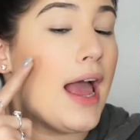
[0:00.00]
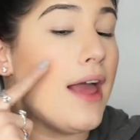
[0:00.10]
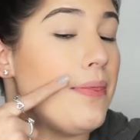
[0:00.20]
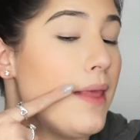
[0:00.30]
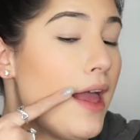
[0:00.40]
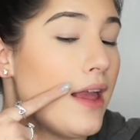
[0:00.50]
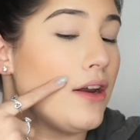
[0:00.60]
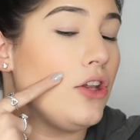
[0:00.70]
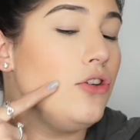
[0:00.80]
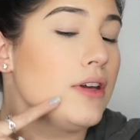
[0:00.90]
And
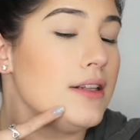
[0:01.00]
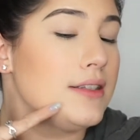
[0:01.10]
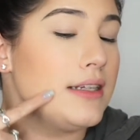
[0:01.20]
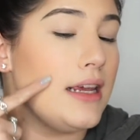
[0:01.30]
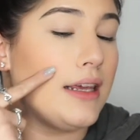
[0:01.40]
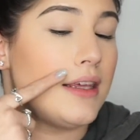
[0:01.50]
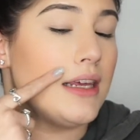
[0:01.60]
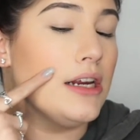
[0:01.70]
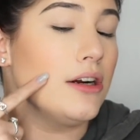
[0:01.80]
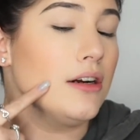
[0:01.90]
then you can see
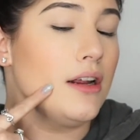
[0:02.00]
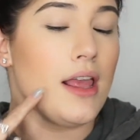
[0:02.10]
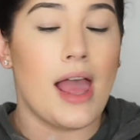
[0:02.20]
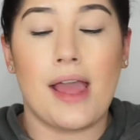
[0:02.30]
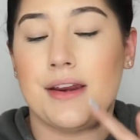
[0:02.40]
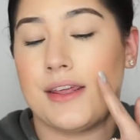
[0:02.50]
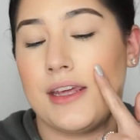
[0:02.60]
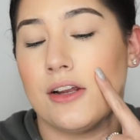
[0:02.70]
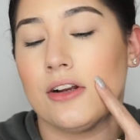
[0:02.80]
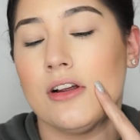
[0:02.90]
here and
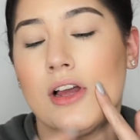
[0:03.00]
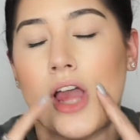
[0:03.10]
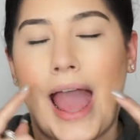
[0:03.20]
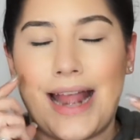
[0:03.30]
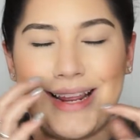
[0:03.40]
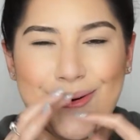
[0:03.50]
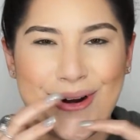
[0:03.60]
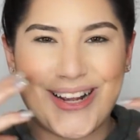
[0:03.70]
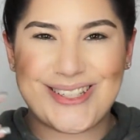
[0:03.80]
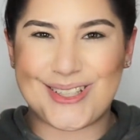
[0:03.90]
here,
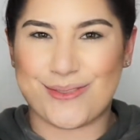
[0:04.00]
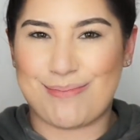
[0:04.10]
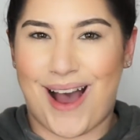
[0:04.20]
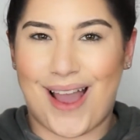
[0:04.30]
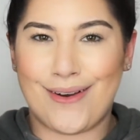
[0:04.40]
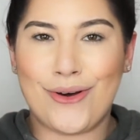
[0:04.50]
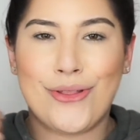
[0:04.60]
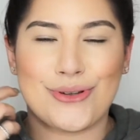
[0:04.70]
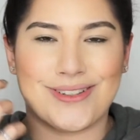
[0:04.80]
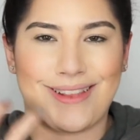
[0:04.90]
anywhere I
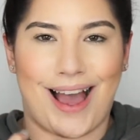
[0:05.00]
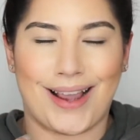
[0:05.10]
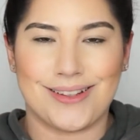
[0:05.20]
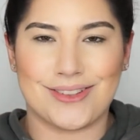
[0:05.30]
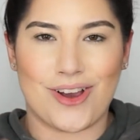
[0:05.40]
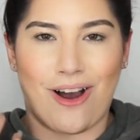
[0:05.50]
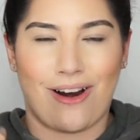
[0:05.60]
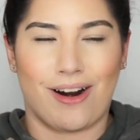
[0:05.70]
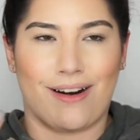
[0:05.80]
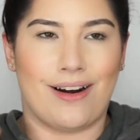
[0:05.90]
smile, those lines
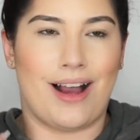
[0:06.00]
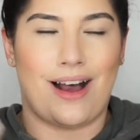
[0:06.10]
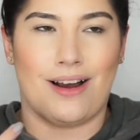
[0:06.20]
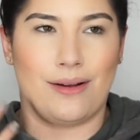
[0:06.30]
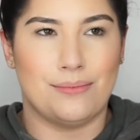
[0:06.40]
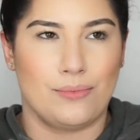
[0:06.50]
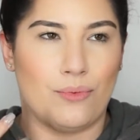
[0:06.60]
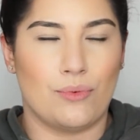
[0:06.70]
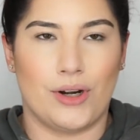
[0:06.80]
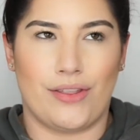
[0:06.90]
are,
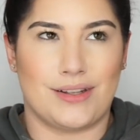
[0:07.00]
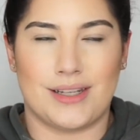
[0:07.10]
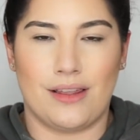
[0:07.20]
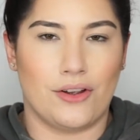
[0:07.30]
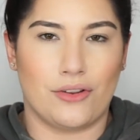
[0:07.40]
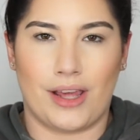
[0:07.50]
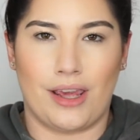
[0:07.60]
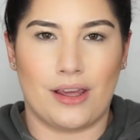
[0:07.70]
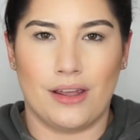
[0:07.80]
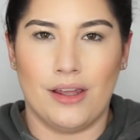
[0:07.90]
what do they say? They're
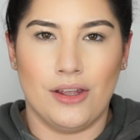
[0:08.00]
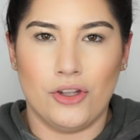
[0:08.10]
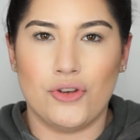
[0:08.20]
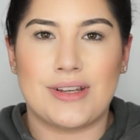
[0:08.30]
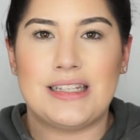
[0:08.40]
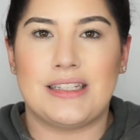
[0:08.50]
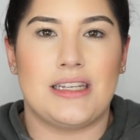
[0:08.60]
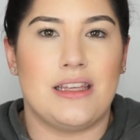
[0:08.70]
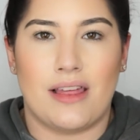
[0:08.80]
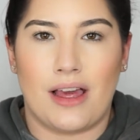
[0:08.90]
like you can
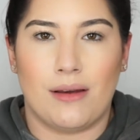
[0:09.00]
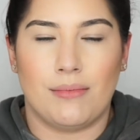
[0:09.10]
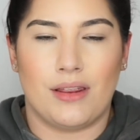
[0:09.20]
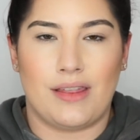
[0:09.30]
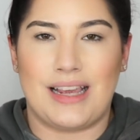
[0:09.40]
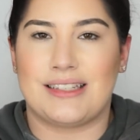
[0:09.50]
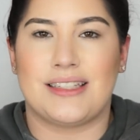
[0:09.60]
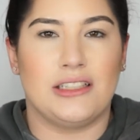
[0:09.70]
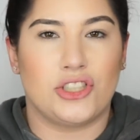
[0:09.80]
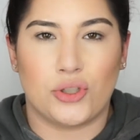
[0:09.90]
see them, they
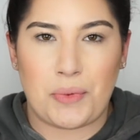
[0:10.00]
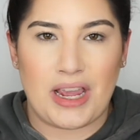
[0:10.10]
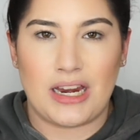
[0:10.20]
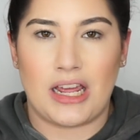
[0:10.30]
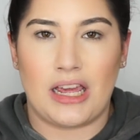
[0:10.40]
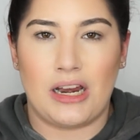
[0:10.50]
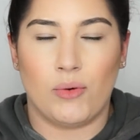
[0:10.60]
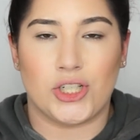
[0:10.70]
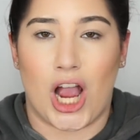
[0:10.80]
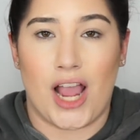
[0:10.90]
accentuate it,
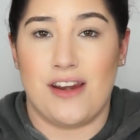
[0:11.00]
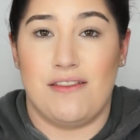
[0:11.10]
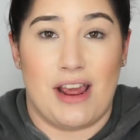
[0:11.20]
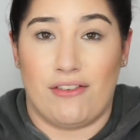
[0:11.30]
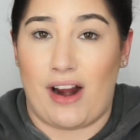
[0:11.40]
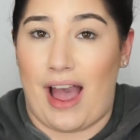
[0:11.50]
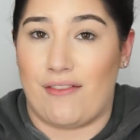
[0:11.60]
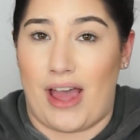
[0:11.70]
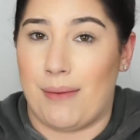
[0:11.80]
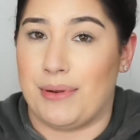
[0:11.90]
which I never
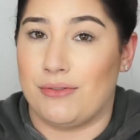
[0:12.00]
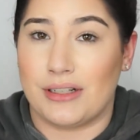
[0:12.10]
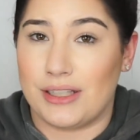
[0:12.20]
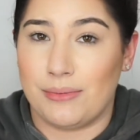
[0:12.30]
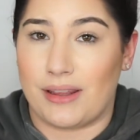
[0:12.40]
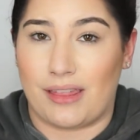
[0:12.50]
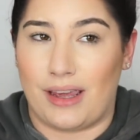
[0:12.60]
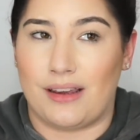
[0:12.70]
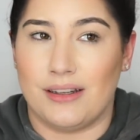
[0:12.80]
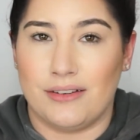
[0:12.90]
have happen really with
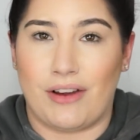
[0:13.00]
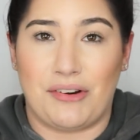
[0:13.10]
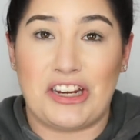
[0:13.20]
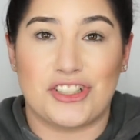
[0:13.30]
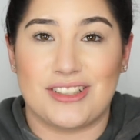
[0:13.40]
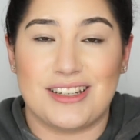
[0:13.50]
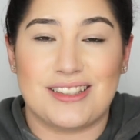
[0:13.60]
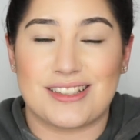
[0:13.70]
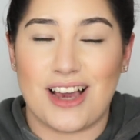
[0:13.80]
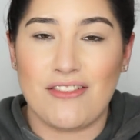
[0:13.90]
like foundations
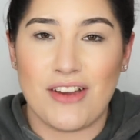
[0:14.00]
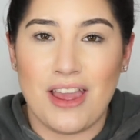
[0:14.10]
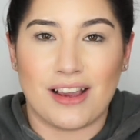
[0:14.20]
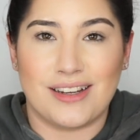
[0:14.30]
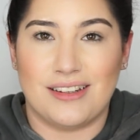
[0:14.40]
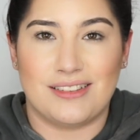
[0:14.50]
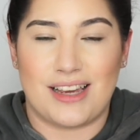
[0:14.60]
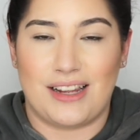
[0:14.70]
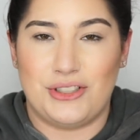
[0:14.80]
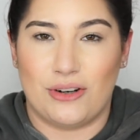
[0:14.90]
and stuff, because
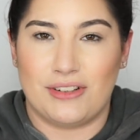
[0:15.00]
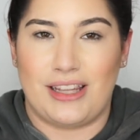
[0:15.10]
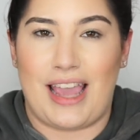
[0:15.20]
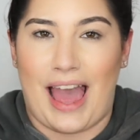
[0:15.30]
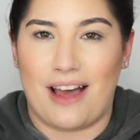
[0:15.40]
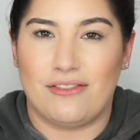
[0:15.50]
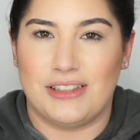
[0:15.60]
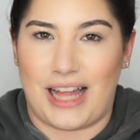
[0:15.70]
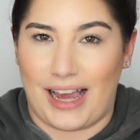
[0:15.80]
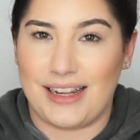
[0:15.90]
I don't really
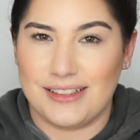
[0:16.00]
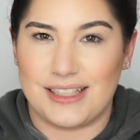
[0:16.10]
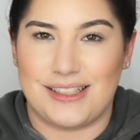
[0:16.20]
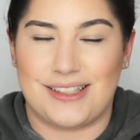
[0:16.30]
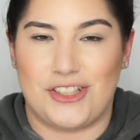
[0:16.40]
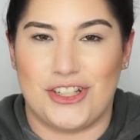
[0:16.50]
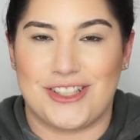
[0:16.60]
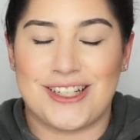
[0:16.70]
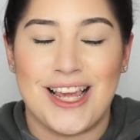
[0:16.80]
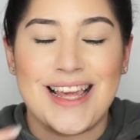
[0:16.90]
have lines. It's
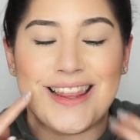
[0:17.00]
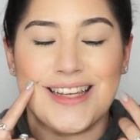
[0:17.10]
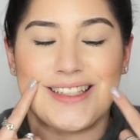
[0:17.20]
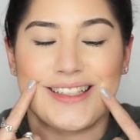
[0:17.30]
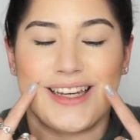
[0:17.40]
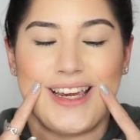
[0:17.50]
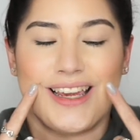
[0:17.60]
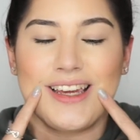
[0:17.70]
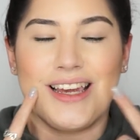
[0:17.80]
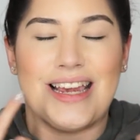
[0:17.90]
just, this is
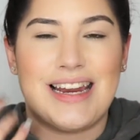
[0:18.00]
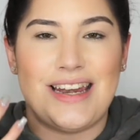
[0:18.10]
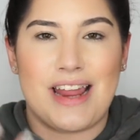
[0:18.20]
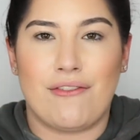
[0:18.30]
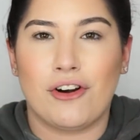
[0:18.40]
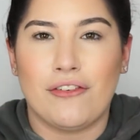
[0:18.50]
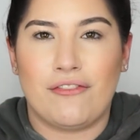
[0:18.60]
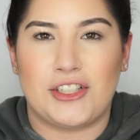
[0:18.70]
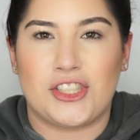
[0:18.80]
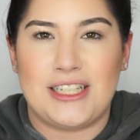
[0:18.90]
like, it never
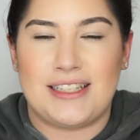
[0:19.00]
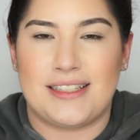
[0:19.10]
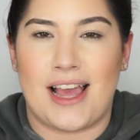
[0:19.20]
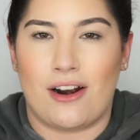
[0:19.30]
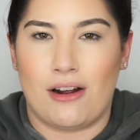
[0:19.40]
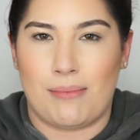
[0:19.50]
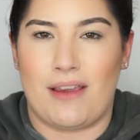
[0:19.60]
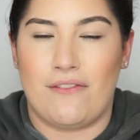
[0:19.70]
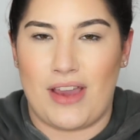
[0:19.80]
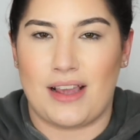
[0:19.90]
officially set on
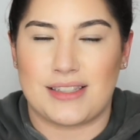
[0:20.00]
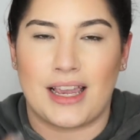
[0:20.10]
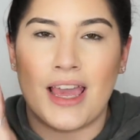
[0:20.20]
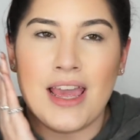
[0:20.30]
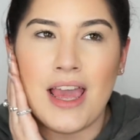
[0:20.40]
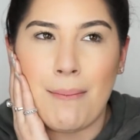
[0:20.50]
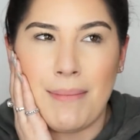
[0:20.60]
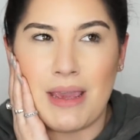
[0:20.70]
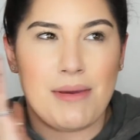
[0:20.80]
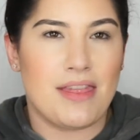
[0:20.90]
my face. Like,
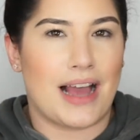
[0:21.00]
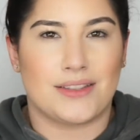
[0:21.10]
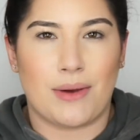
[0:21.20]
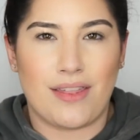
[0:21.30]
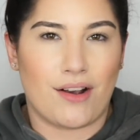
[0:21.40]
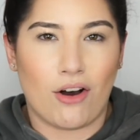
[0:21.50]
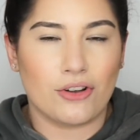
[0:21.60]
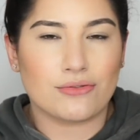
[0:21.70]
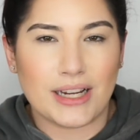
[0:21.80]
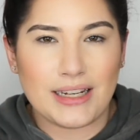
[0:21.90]
maybe that's why they
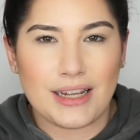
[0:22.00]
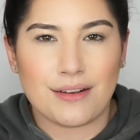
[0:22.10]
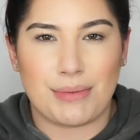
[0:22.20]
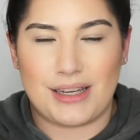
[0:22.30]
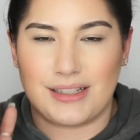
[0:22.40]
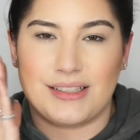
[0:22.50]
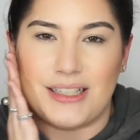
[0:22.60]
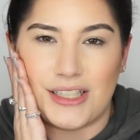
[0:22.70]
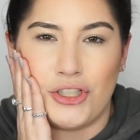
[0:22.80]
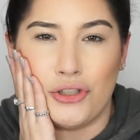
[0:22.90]
call it radiant, because it
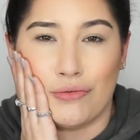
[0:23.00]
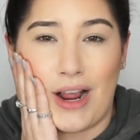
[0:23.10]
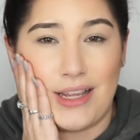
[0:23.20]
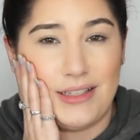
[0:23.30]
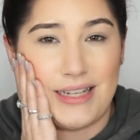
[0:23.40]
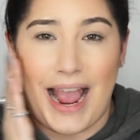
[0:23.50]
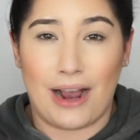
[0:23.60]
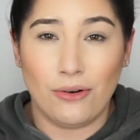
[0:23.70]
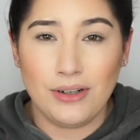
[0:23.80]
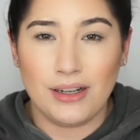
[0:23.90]
doesn't dry
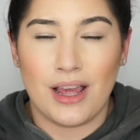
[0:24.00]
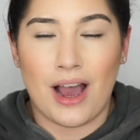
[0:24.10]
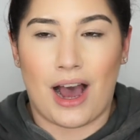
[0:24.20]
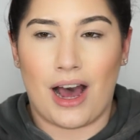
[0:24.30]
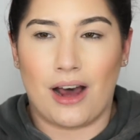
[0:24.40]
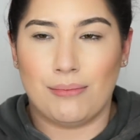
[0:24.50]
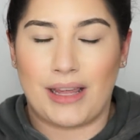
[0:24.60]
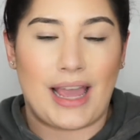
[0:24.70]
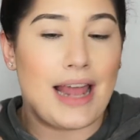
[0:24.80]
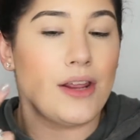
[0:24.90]
down.
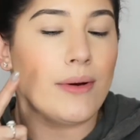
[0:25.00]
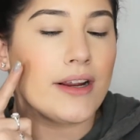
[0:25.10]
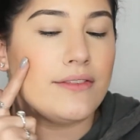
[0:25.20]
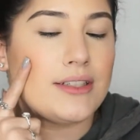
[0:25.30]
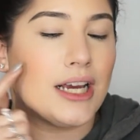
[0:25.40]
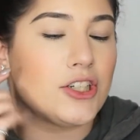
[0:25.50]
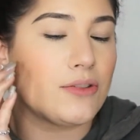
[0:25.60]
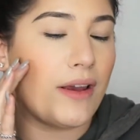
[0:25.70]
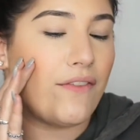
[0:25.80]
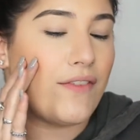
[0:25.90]
Like anywhere I've
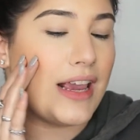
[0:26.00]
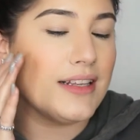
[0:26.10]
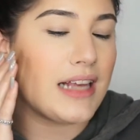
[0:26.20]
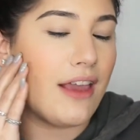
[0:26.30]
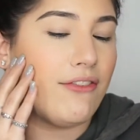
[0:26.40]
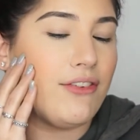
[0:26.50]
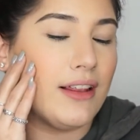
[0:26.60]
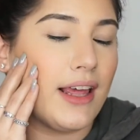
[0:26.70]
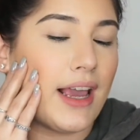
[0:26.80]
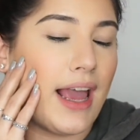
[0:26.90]
touched my face, I
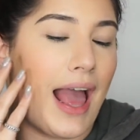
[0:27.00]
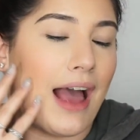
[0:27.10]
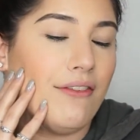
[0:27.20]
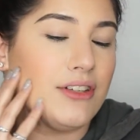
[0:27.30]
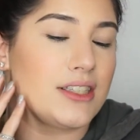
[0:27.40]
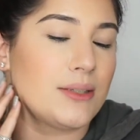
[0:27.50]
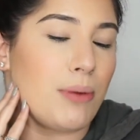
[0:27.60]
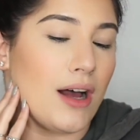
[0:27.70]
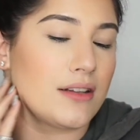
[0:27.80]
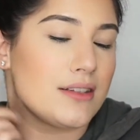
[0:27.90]
feel like I have
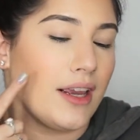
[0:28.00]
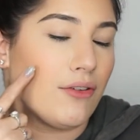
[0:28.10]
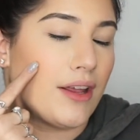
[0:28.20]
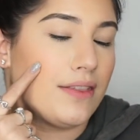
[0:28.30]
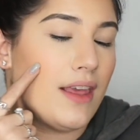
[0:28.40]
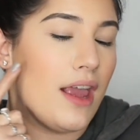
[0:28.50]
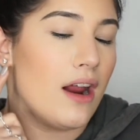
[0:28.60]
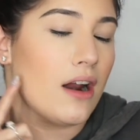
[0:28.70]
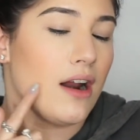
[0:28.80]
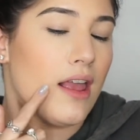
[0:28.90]
spots, like right
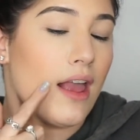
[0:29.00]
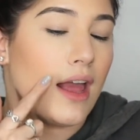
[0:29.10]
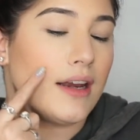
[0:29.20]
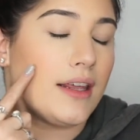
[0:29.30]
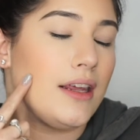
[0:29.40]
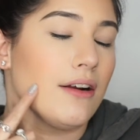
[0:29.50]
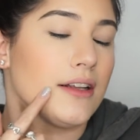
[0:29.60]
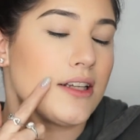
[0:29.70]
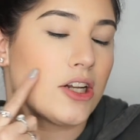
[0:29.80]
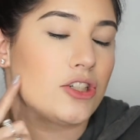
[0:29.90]
there, and here
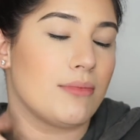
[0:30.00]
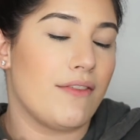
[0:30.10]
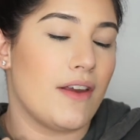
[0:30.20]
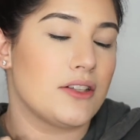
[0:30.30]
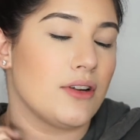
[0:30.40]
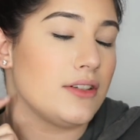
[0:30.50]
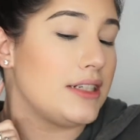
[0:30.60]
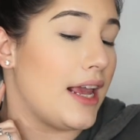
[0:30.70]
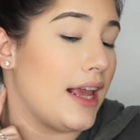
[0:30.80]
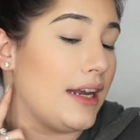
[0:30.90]
I touched my face throughout
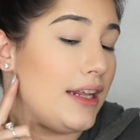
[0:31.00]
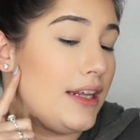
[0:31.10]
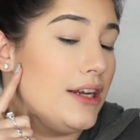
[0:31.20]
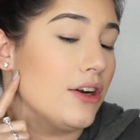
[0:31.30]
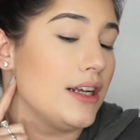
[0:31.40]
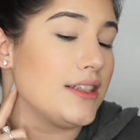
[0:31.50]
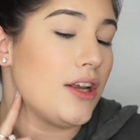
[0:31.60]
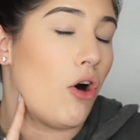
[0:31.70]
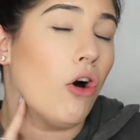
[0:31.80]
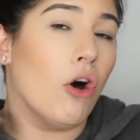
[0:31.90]
the day, and here, it's
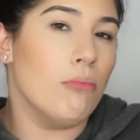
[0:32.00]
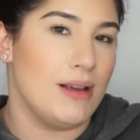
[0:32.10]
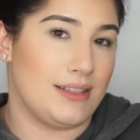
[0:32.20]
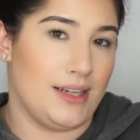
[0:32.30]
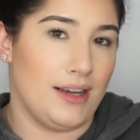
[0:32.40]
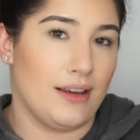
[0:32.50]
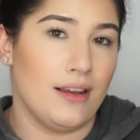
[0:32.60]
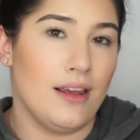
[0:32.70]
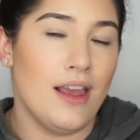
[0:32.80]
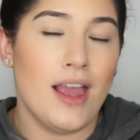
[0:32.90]
like all missing.
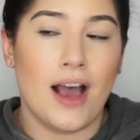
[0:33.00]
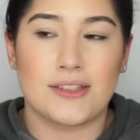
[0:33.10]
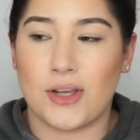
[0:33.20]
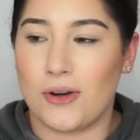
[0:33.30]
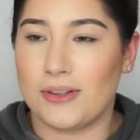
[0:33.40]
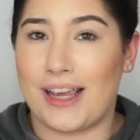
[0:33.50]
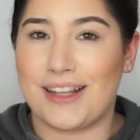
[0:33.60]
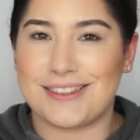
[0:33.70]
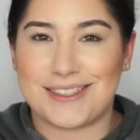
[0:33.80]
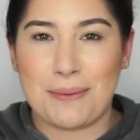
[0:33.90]
So
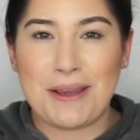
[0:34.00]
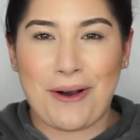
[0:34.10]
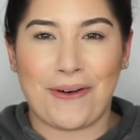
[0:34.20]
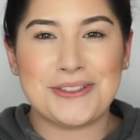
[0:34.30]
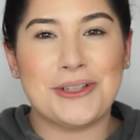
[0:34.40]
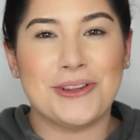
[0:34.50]
like, to be called a